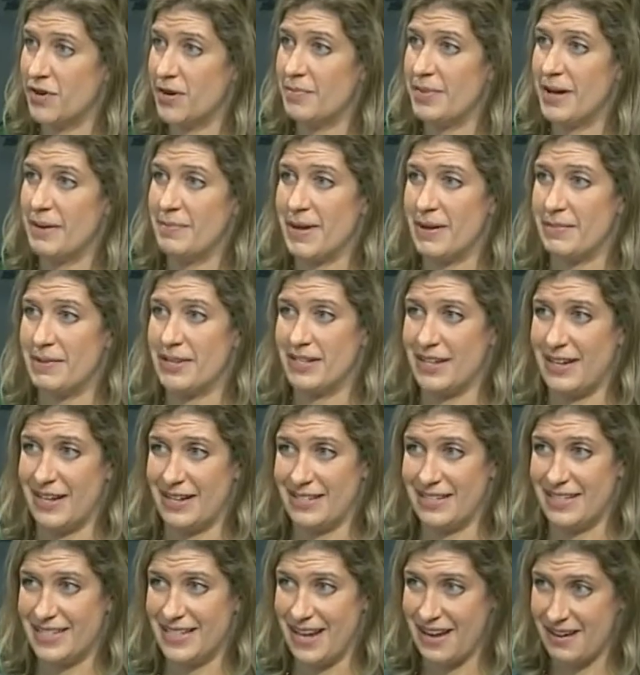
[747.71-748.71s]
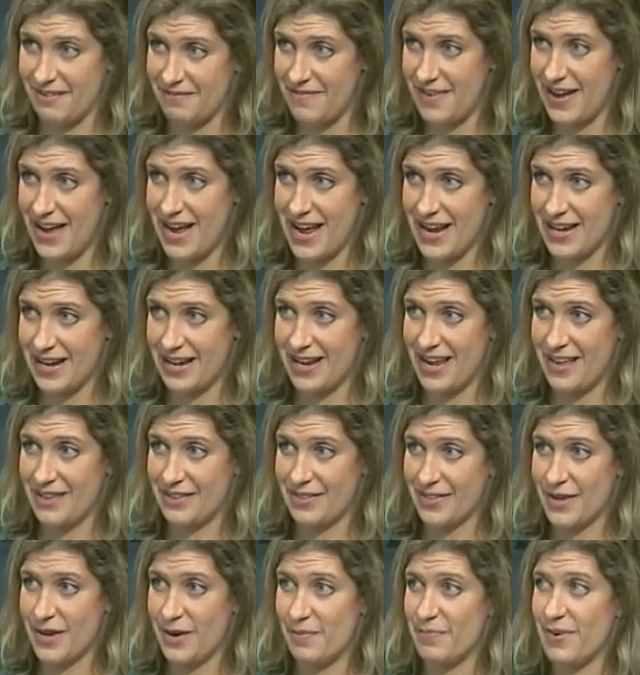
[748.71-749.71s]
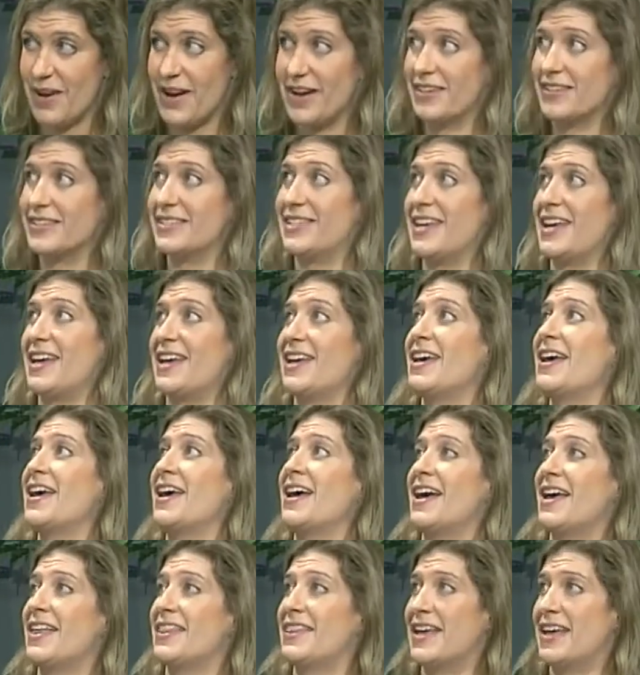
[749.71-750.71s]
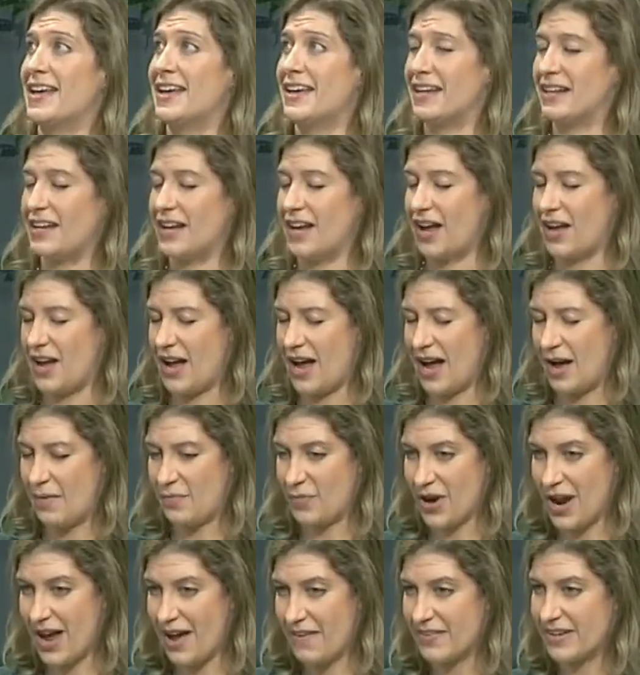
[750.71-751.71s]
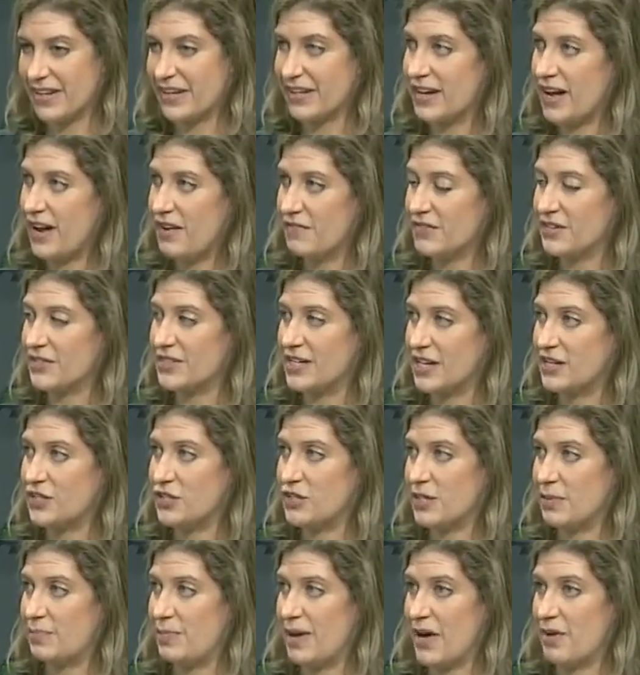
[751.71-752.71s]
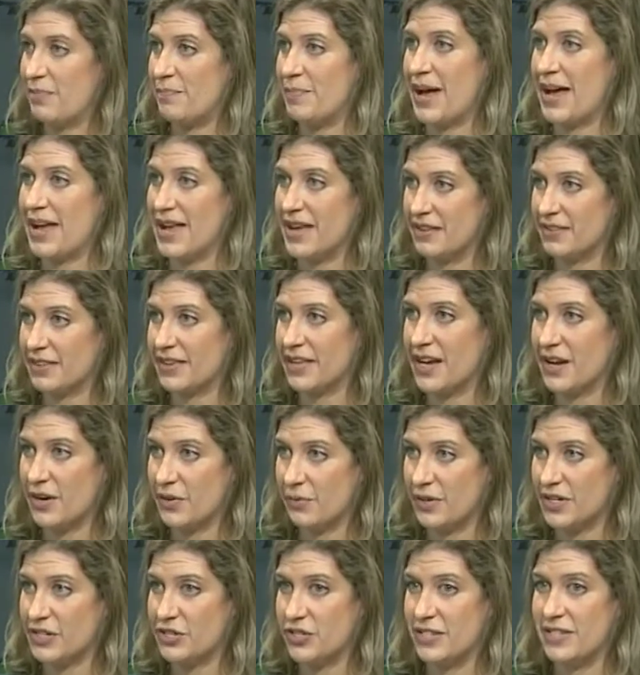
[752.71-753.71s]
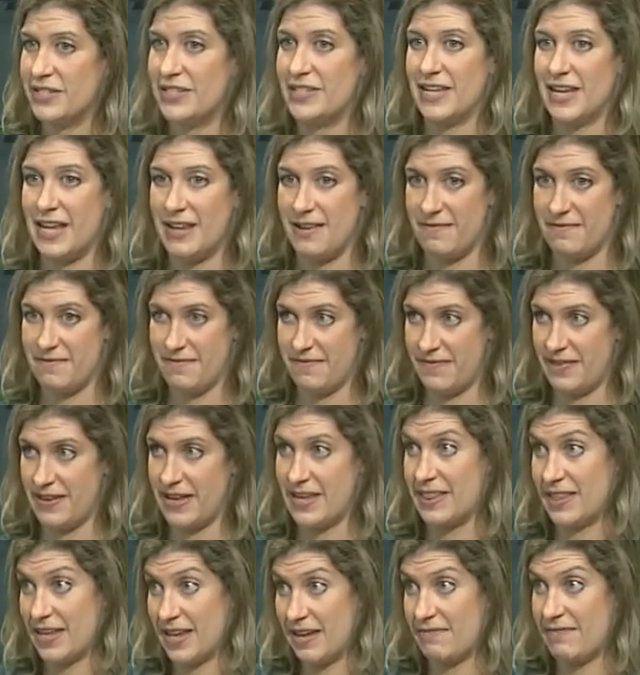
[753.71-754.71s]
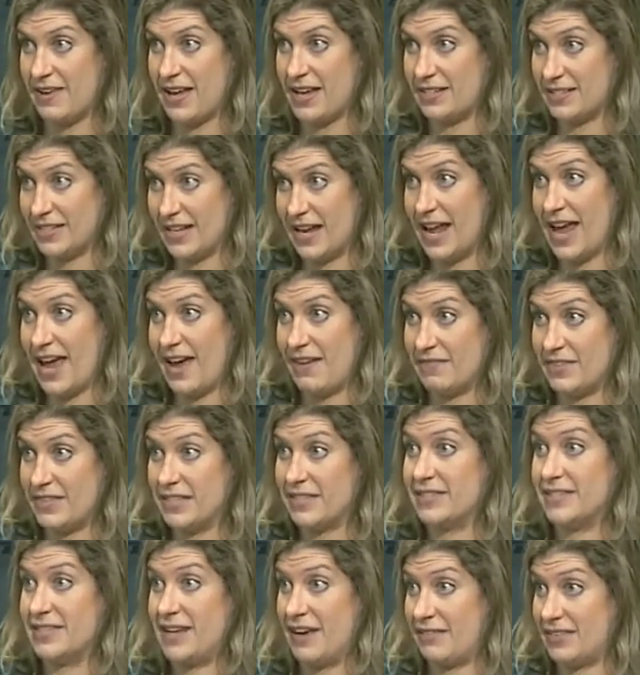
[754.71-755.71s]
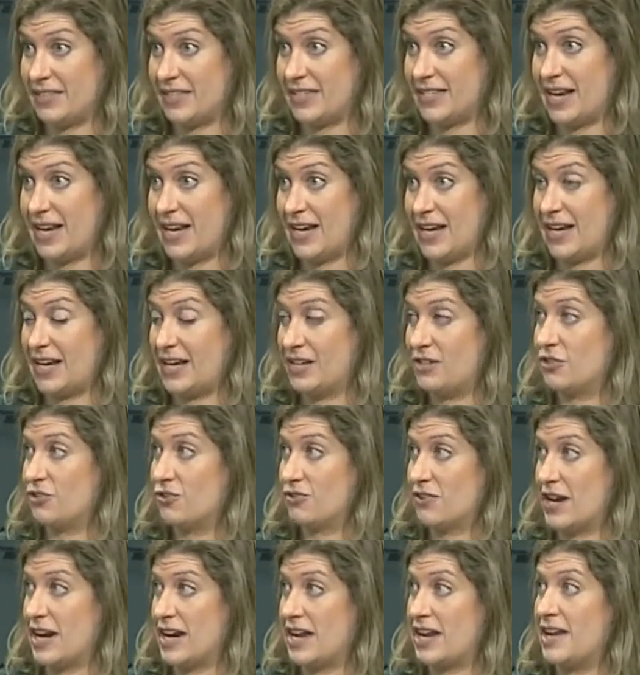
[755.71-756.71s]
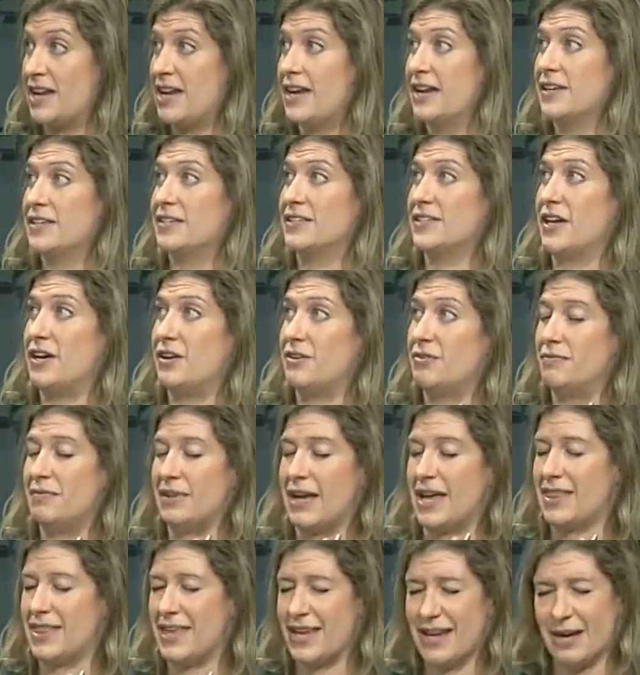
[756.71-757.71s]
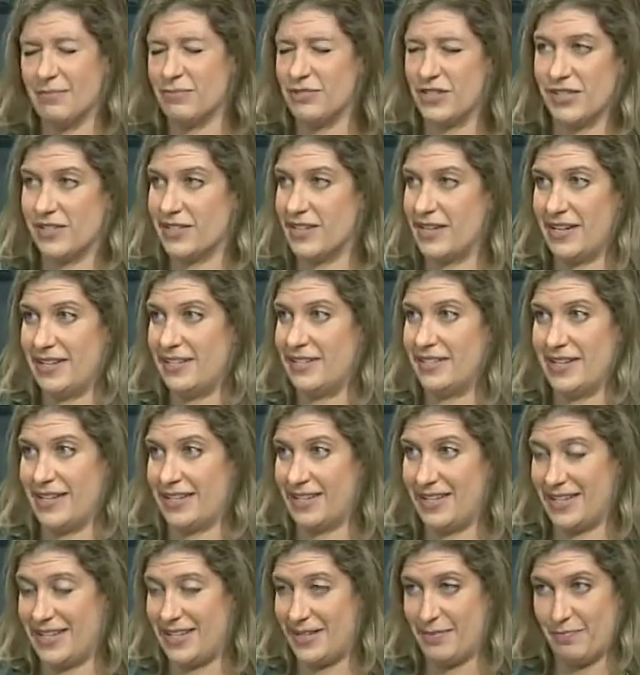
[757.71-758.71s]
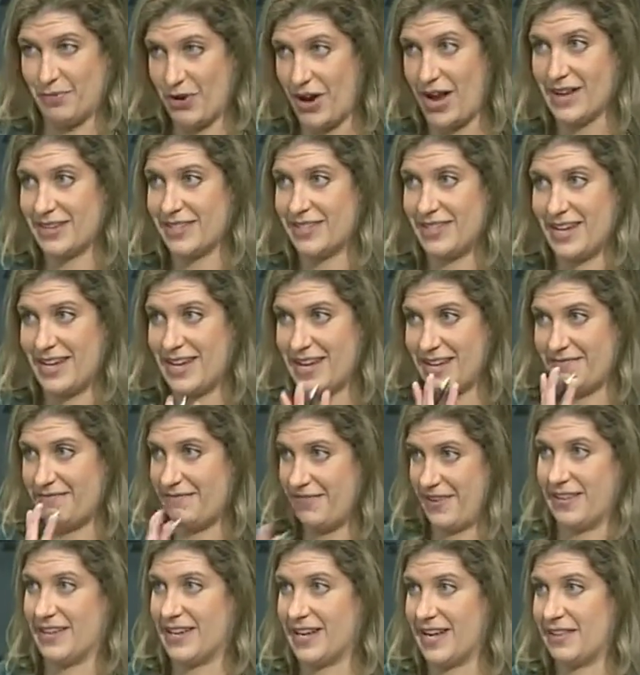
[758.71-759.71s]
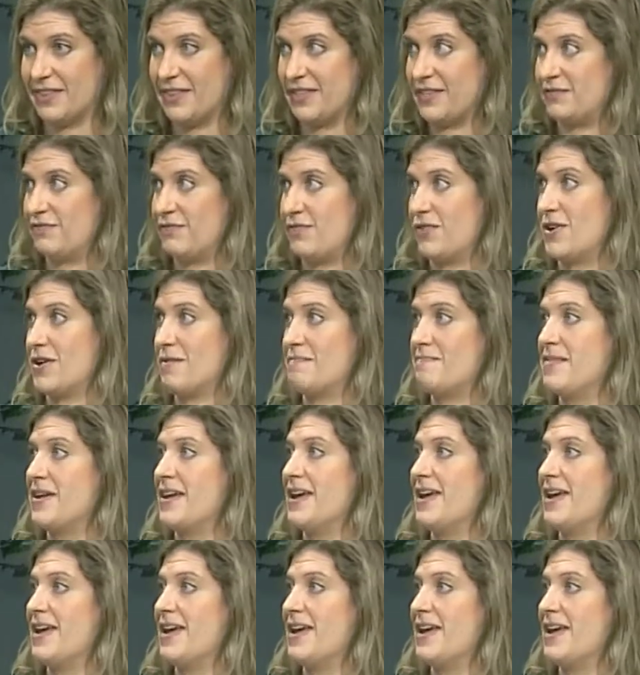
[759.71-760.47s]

Just doing I'm it. identifying a healthcare proxy. They um, we're having a conversation about my healthcare wishes if, in the event, I have this devastating injury. So I think I'm just going to stick to the proxy and filling out this form.